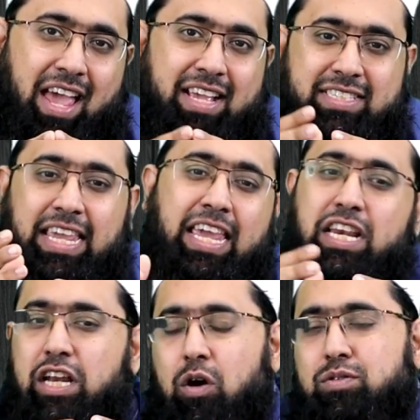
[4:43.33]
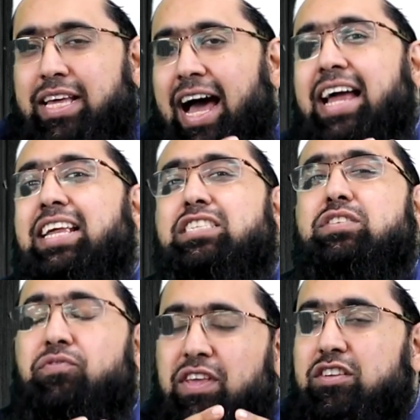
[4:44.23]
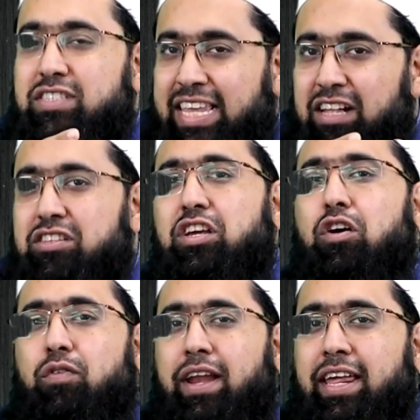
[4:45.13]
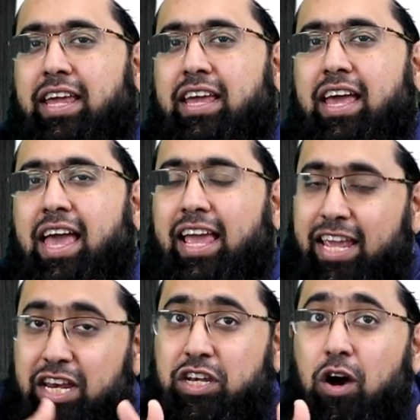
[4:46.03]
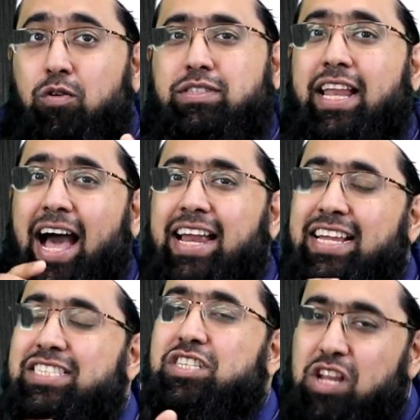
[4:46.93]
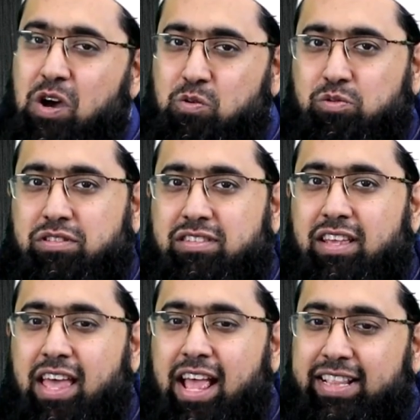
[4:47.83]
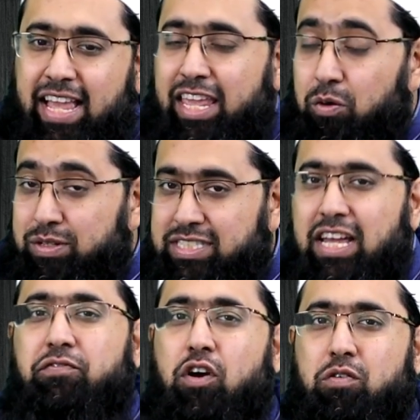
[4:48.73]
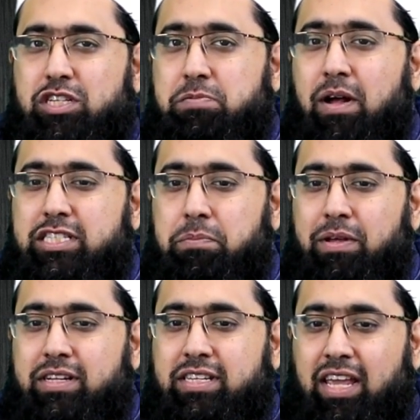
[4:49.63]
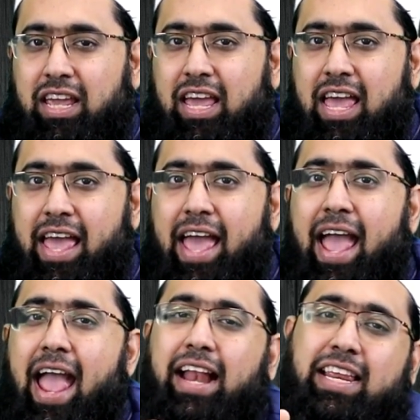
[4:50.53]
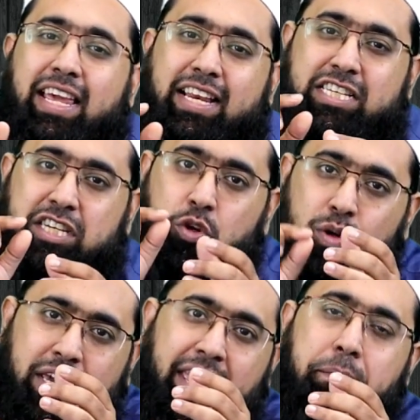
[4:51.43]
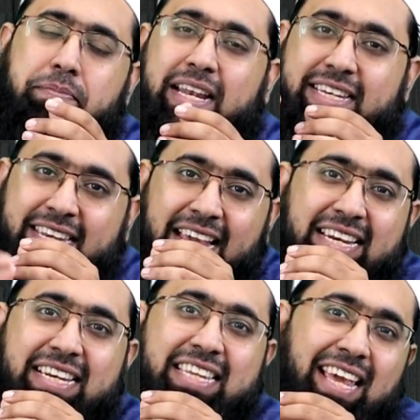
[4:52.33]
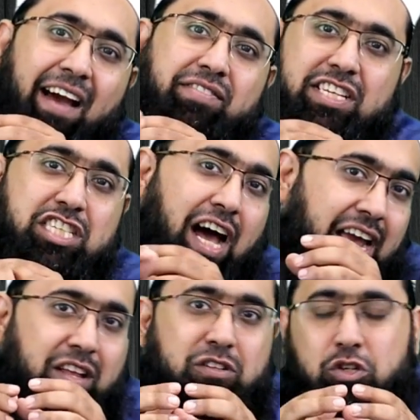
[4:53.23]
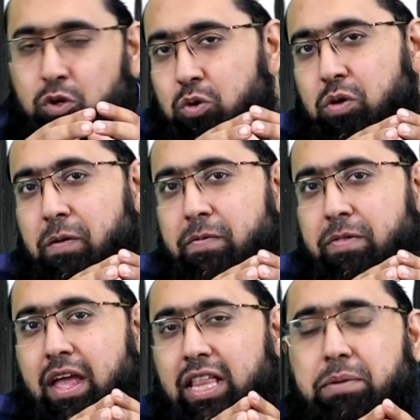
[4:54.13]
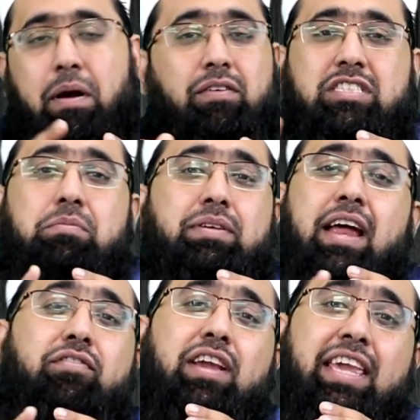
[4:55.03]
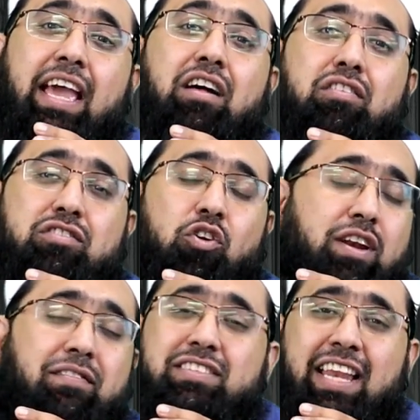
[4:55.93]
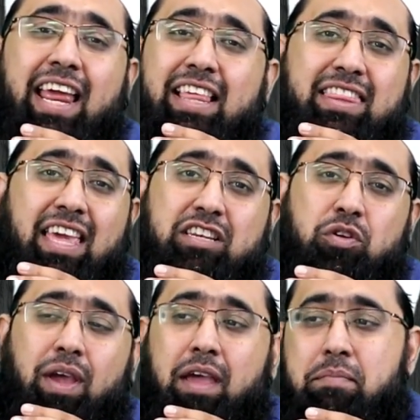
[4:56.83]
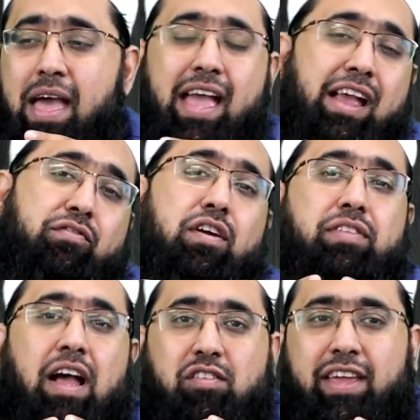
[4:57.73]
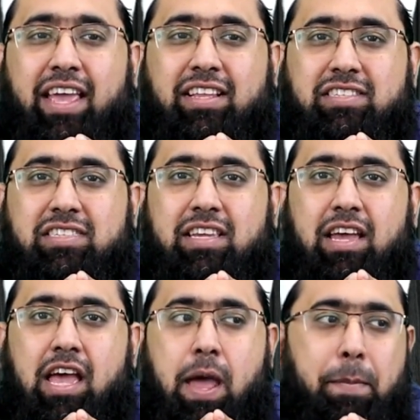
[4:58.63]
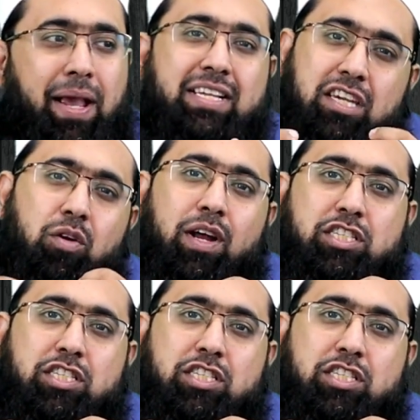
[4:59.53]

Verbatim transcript: See, he knows that Anas feels guilty already. He knows that Anas knows that he was sent for a responsibility. And he, to keep the dignity of the child too, the Prophet never yelled or never said anything to him in front of the other kids. Because you know, a